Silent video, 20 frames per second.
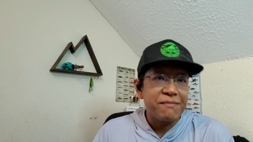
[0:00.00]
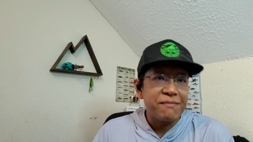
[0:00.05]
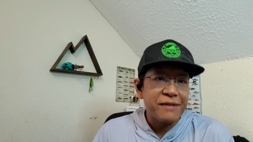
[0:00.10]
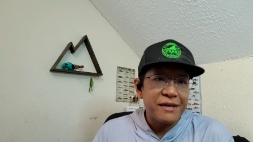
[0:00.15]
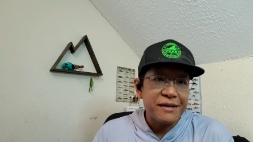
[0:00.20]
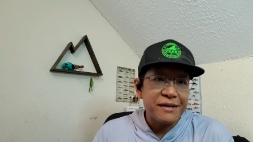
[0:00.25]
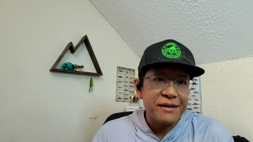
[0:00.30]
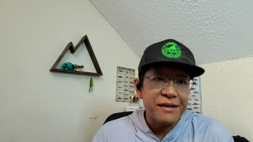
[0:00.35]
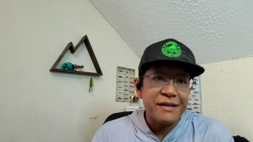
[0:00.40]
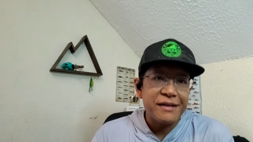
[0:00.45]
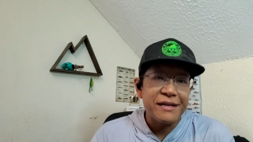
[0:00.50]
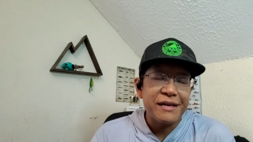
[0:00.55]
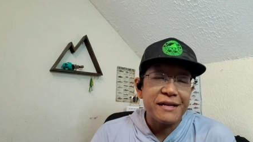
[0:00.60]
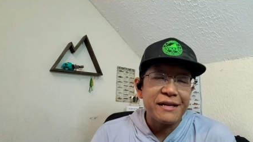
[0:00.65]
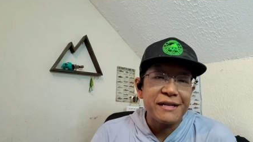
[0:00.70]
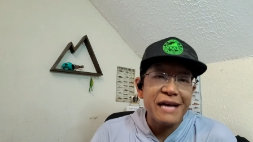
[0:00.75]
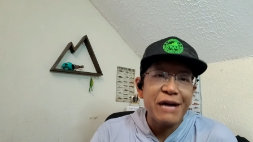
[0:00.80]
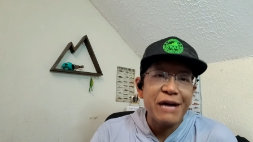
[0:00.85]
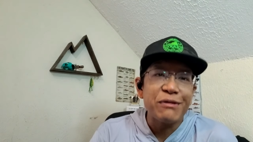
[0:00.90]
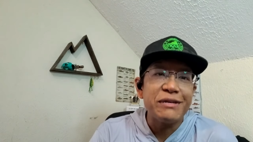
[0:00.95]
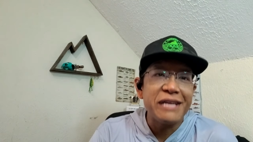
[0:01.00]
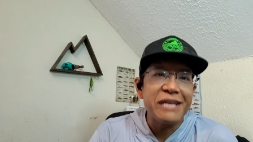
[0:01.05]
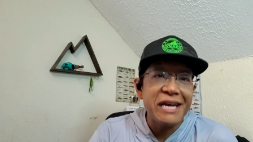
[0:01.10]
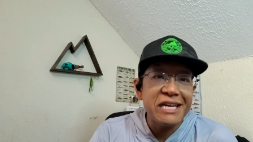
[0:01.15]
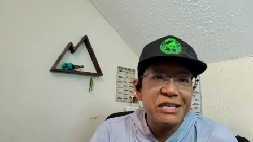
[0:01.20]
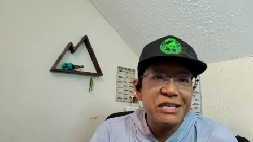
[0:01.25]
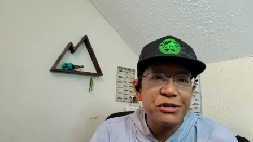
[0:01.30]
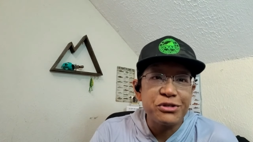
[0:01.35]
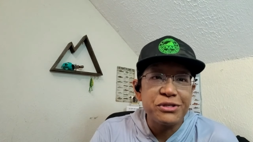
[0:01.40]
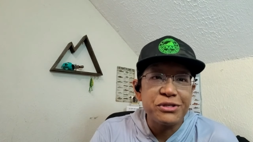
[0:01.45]
and, and, and how
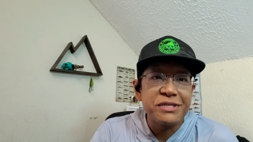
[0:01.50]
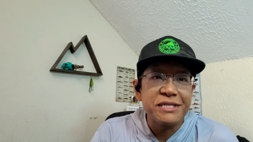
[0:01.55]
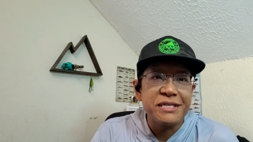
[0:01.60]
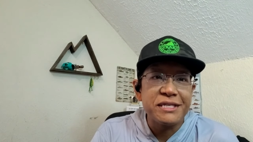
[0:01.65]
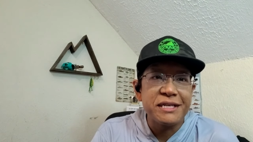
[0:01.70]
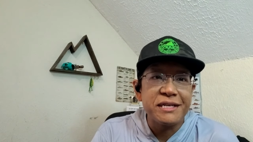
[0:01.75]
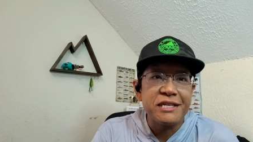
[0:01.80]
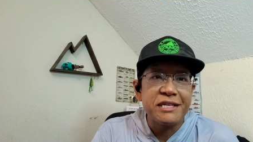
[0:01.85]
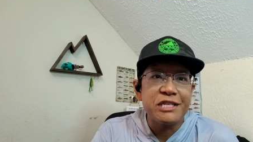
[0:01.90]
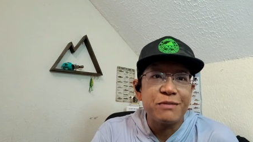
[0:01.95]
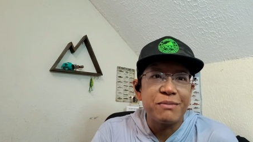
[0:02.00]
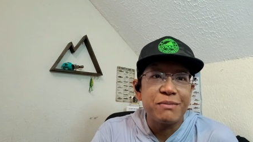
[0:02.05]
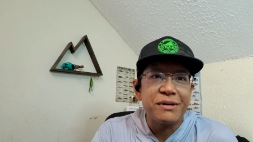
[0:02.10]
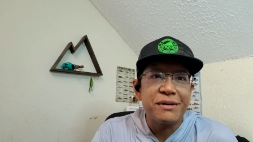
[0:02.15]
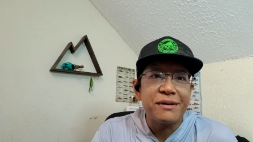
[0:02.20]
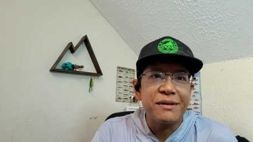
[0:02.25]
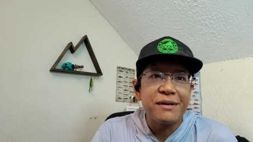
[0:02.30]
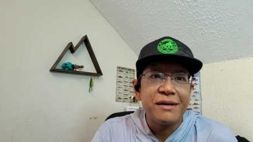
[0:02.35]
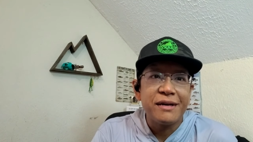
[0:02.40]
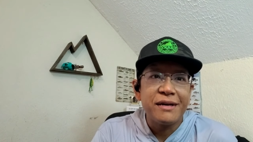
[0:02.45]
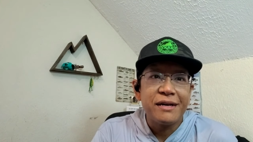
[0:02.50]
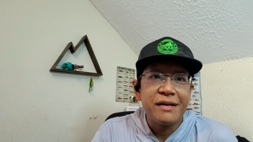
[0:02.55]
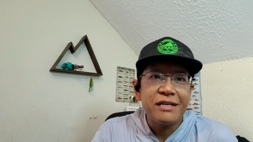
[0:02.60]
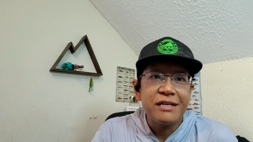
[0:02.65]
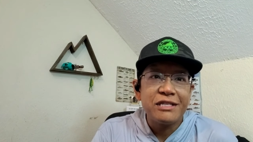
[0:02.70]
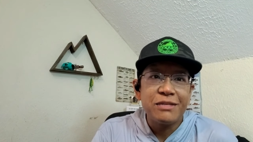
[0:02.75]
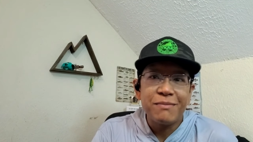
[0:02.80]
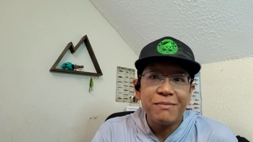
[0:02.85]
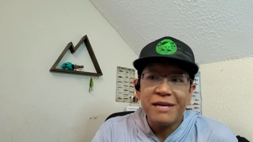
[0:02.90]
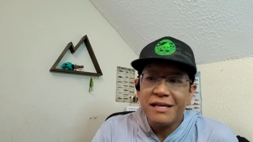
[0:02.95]
dangerous it is. But
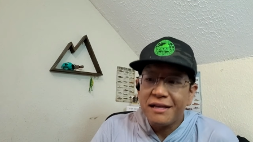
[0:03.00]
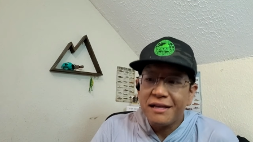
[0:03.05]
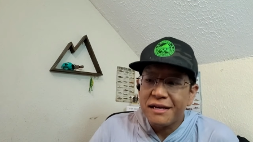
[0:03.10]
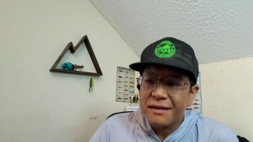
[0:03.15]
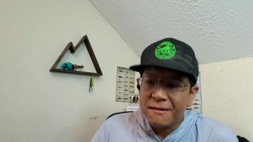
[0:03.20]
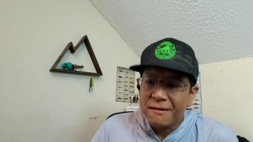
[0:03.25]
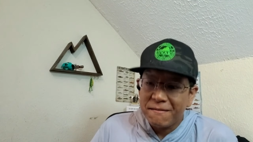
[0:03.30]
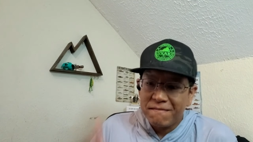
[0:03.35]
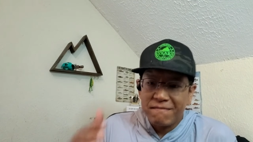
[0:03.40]
to me, like,